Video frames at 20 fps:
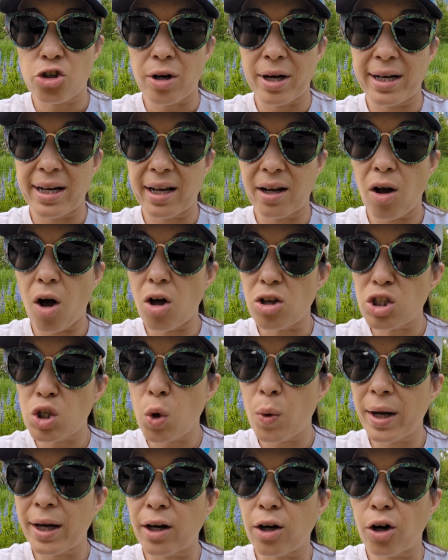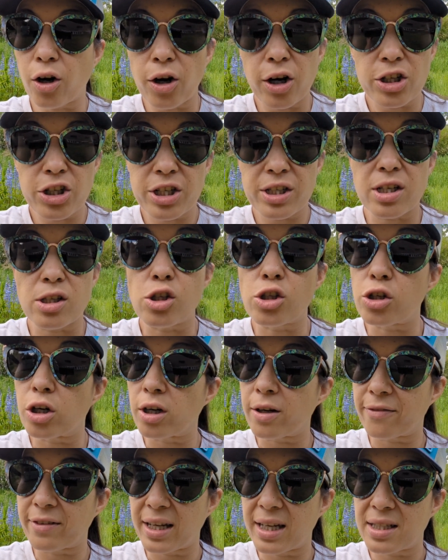training also encourages
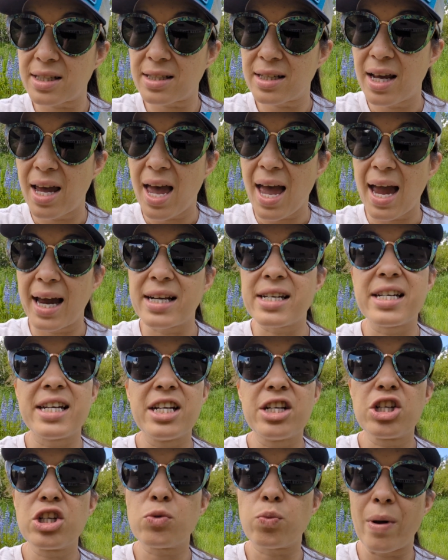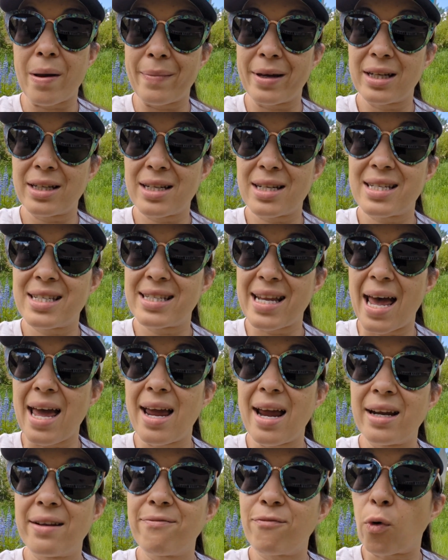assertiveness and teaches women to set
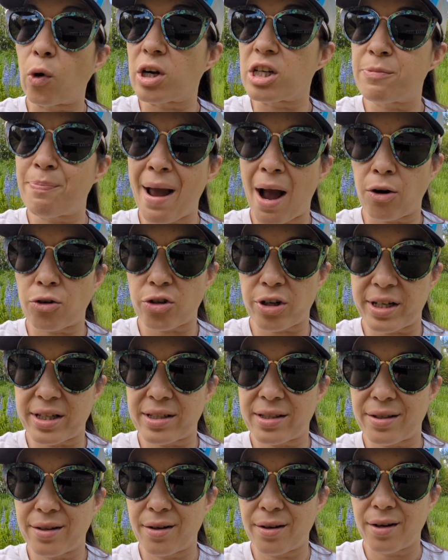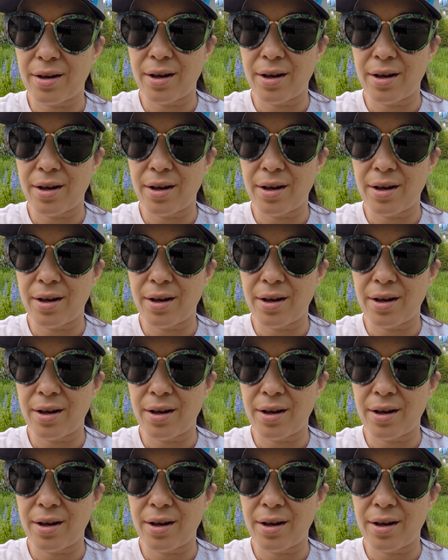and enforce boundaries.